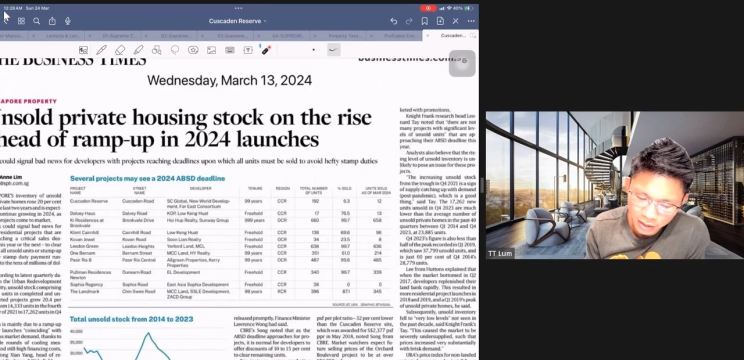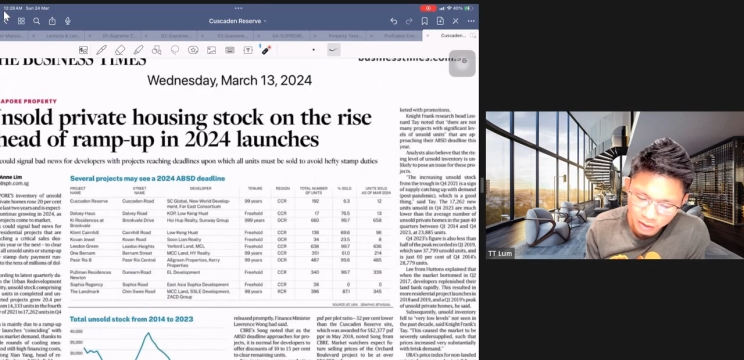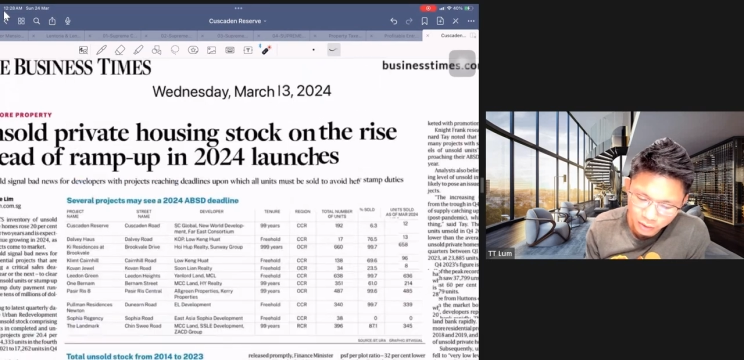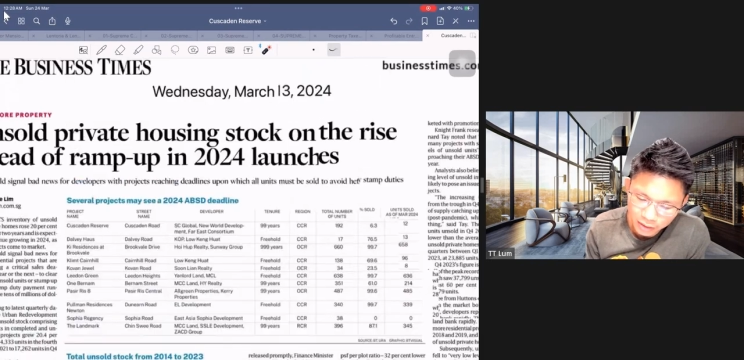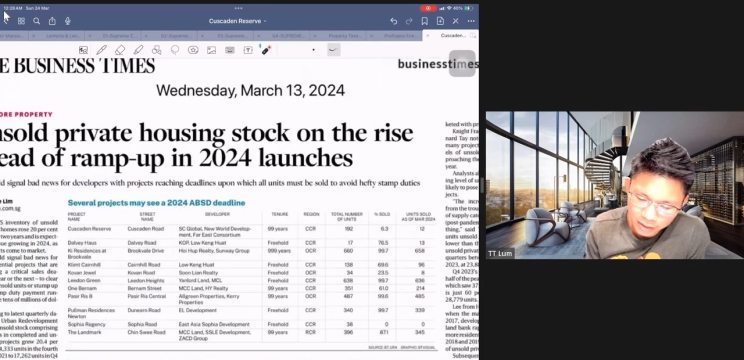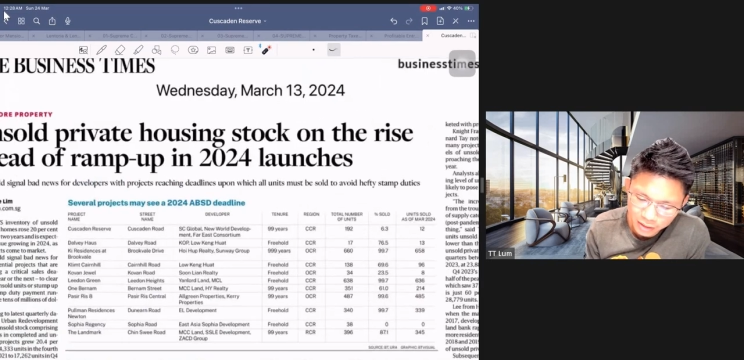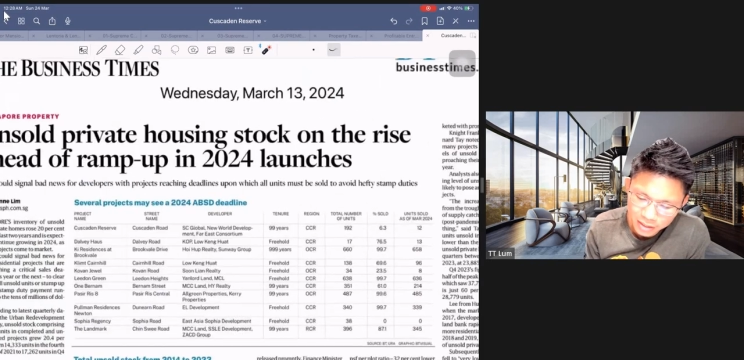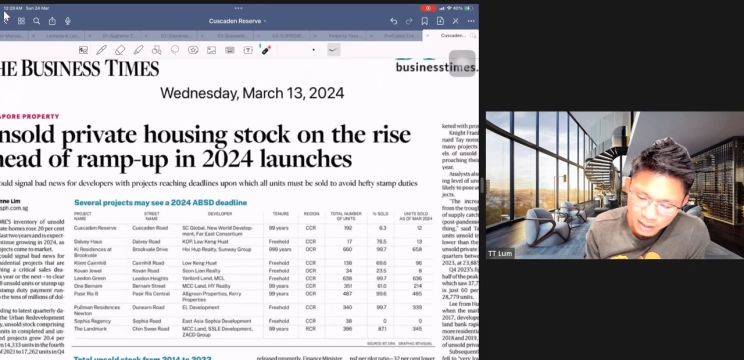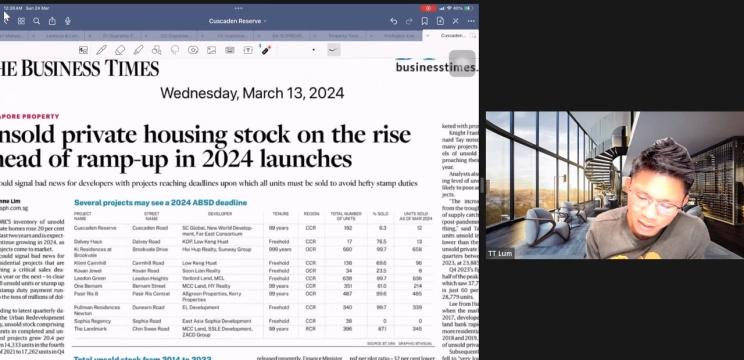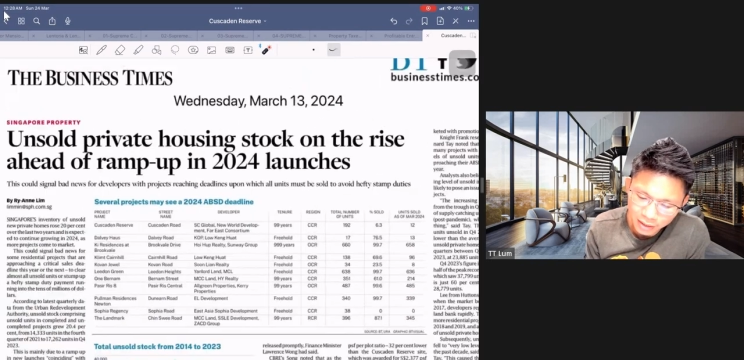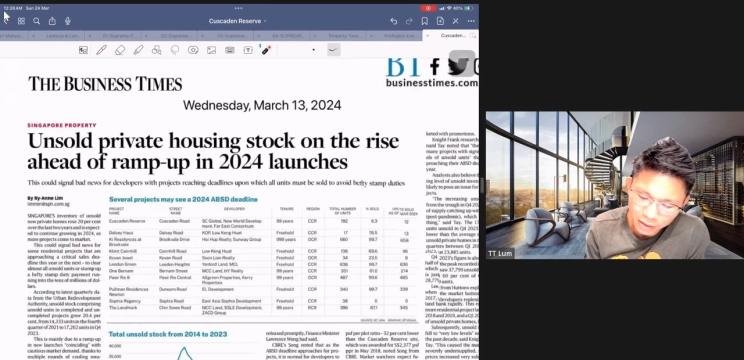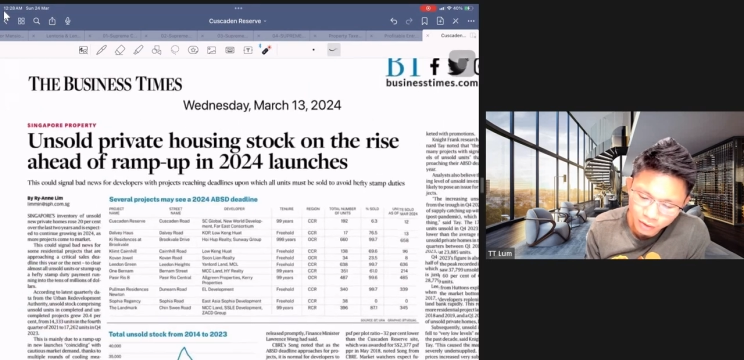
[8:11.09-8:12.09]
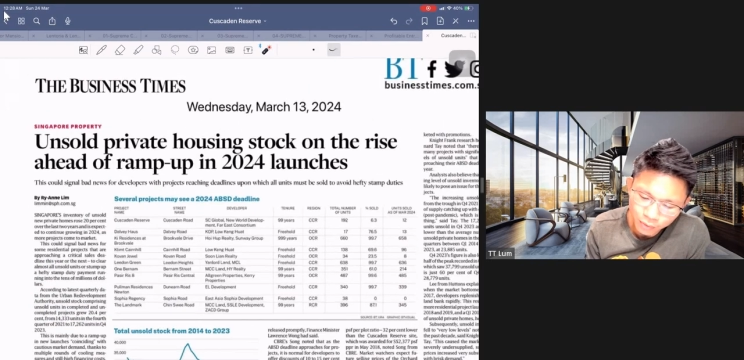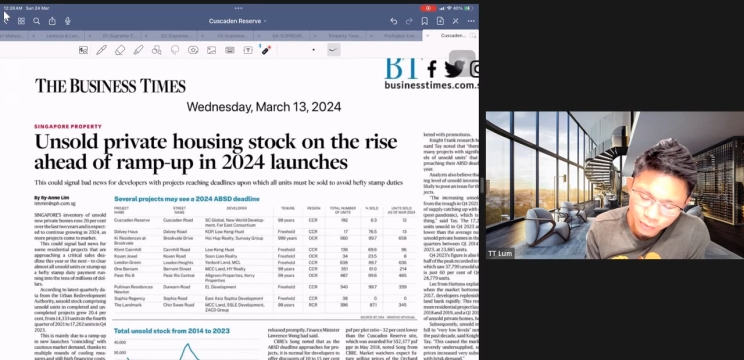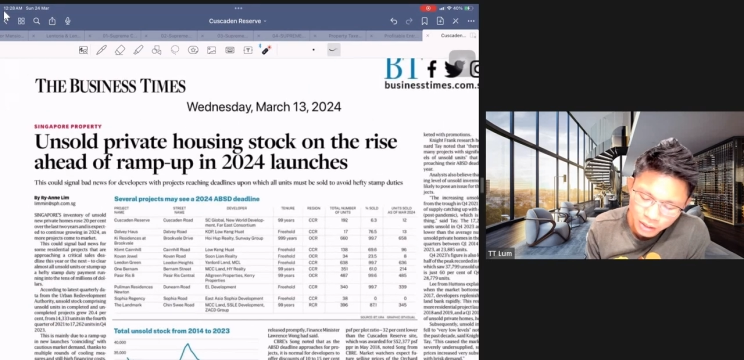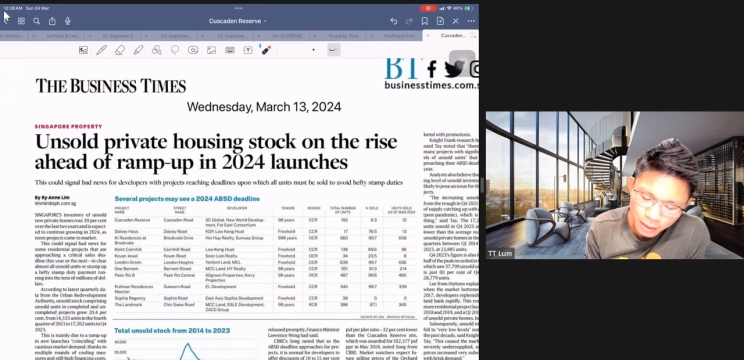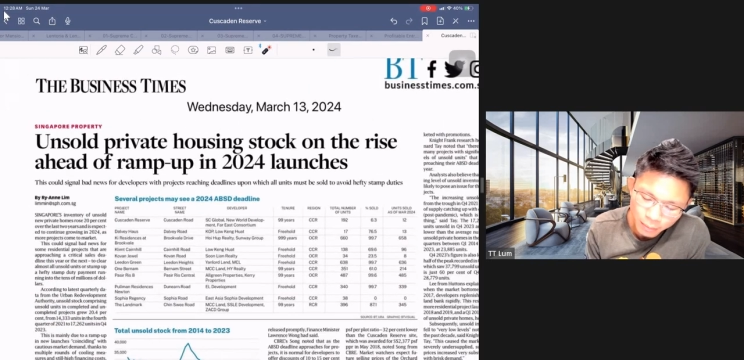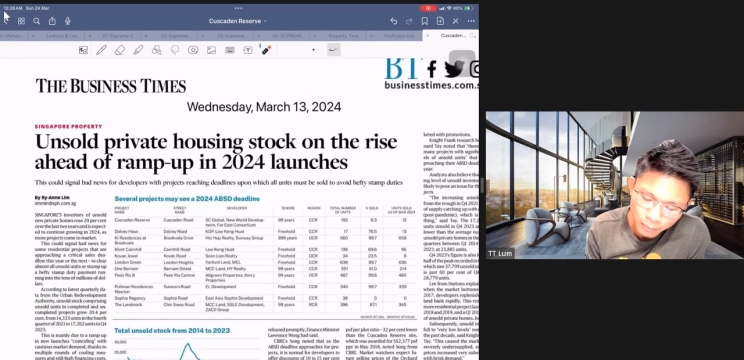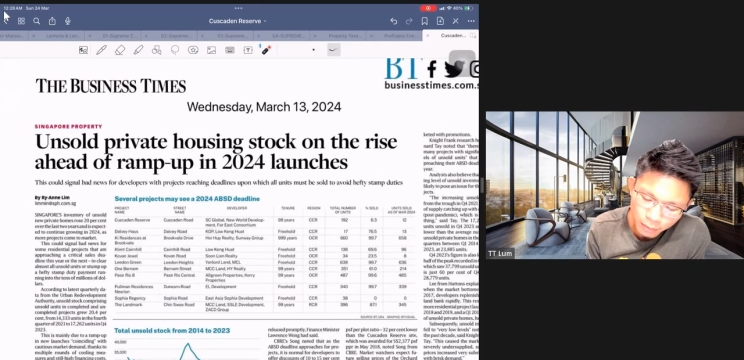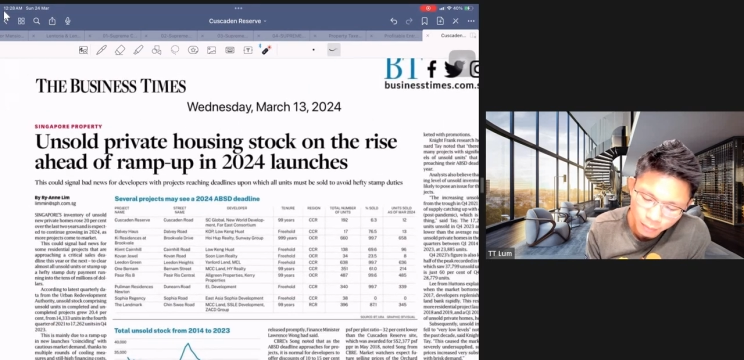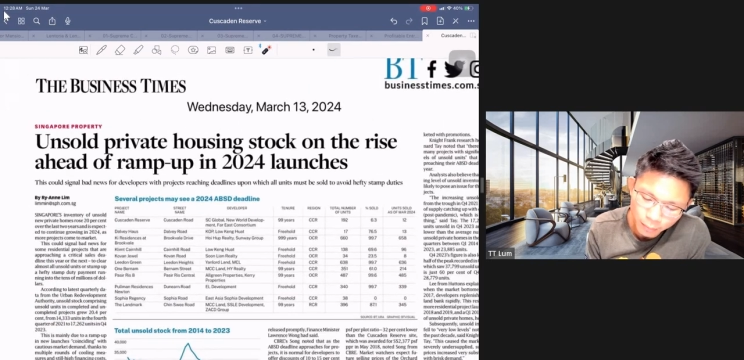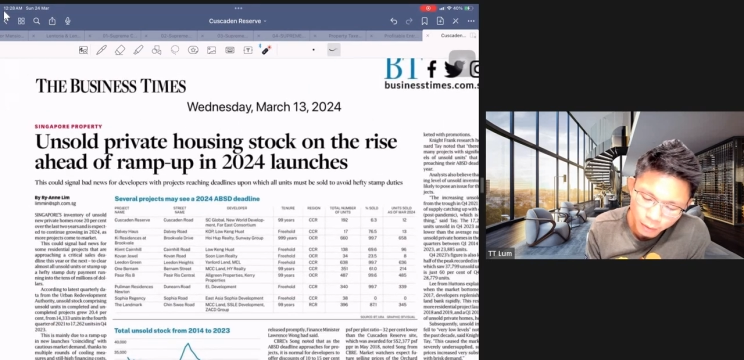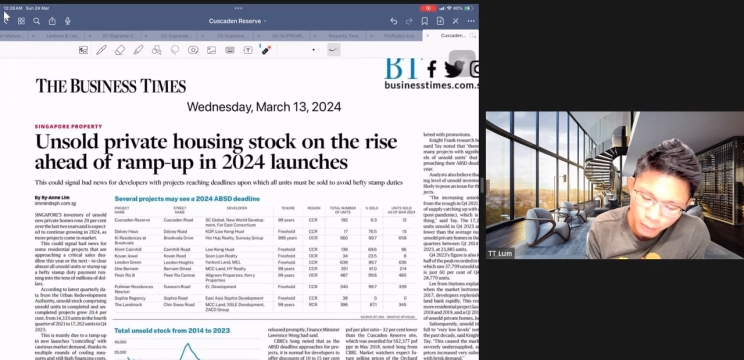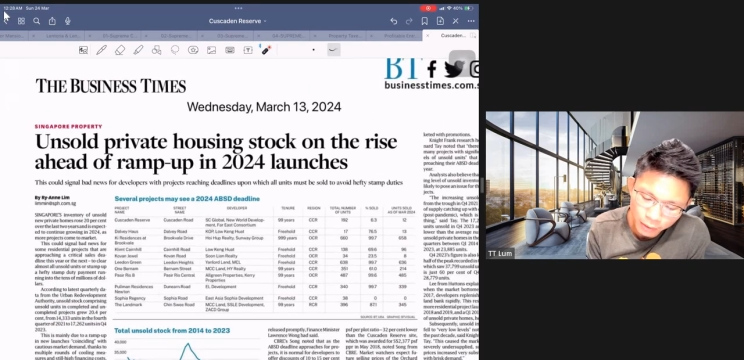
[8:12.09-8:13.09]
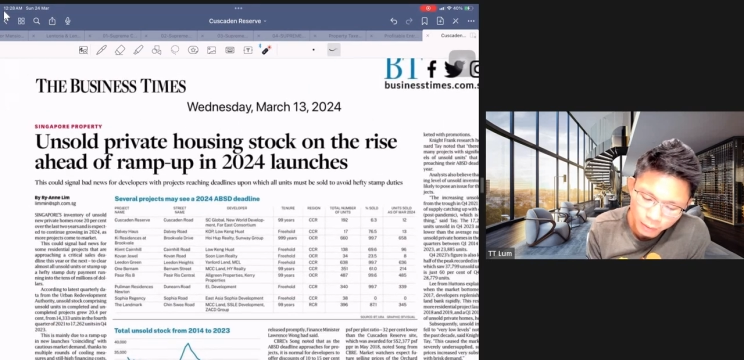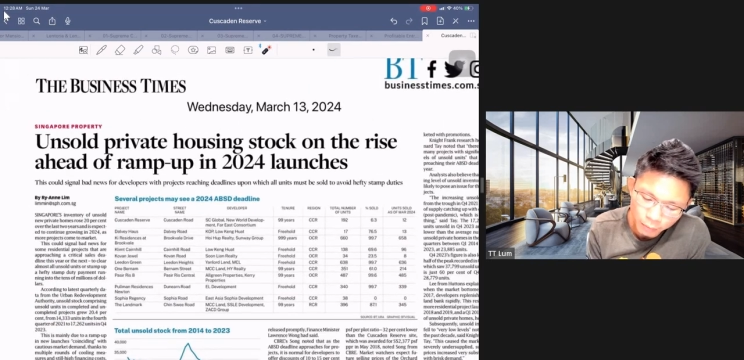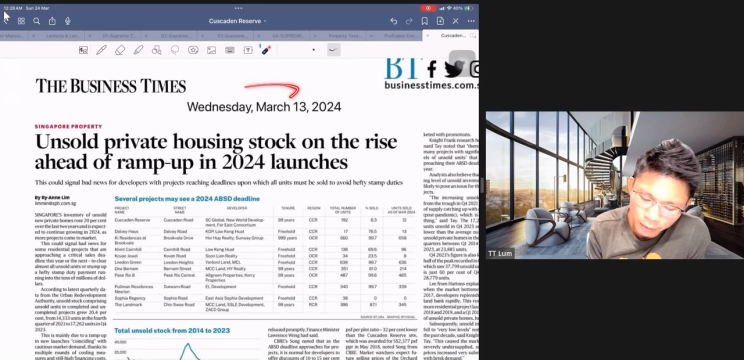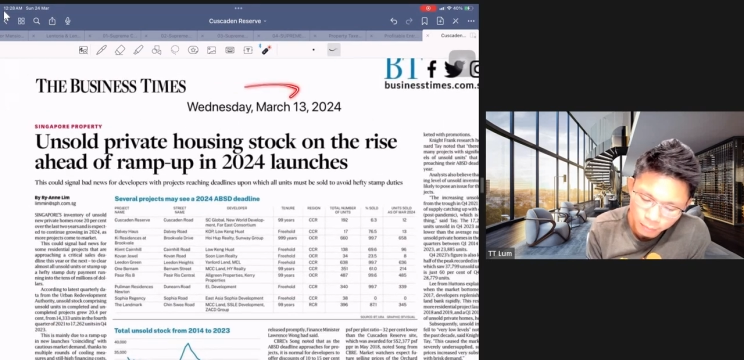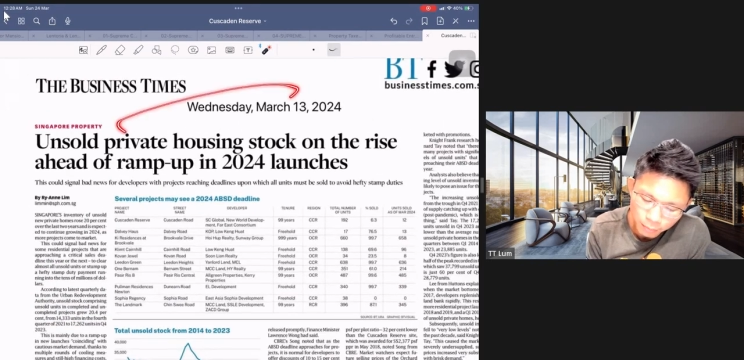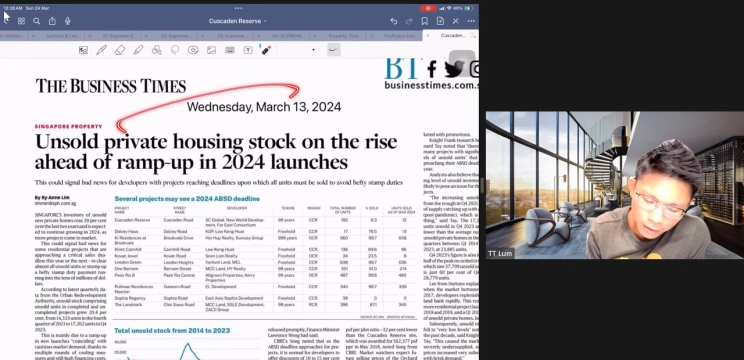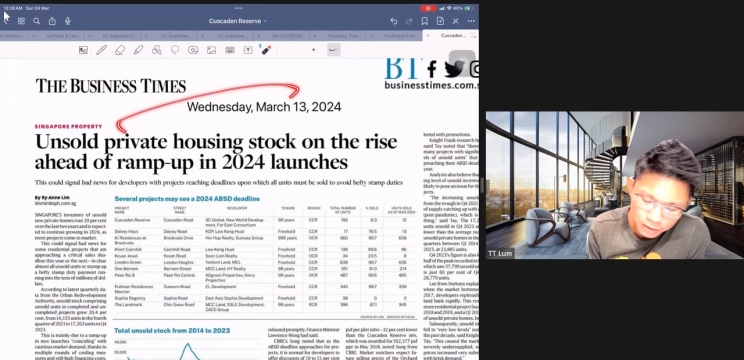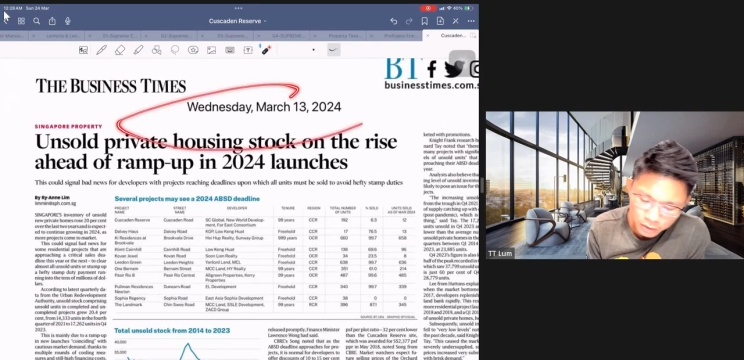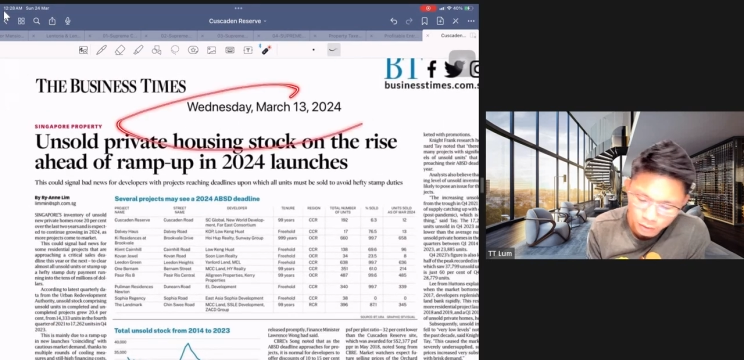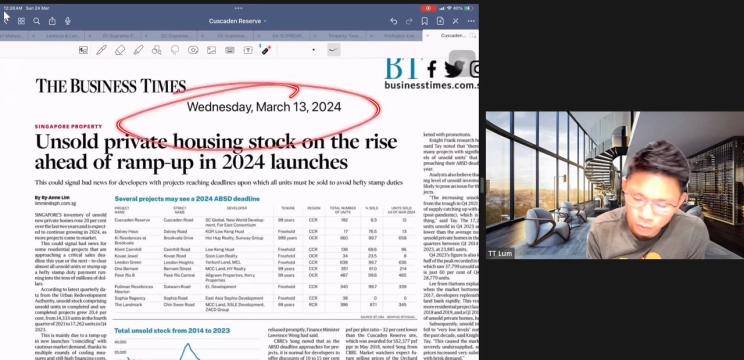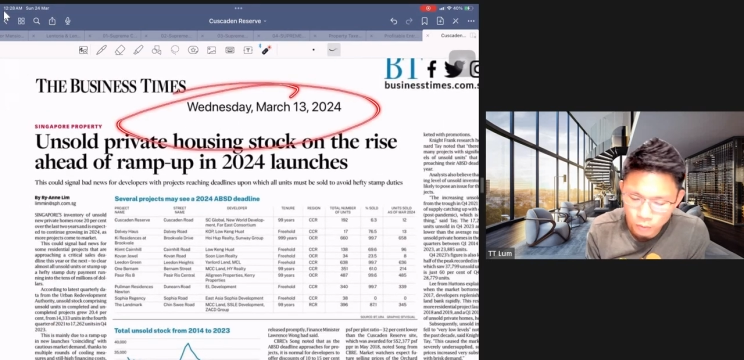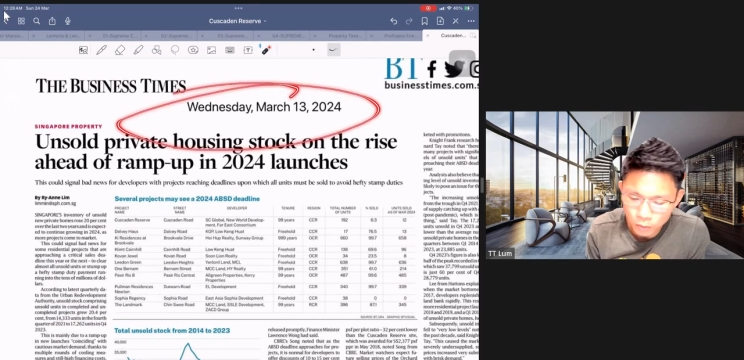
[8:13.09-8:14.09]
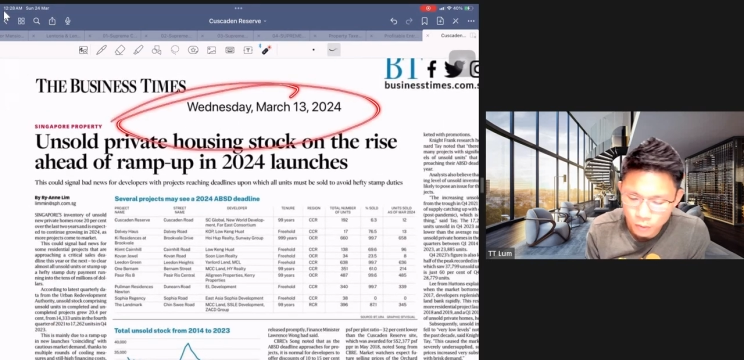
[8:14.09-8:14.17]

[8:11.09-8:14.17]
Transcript: at this article which came out about 1 week plus ago.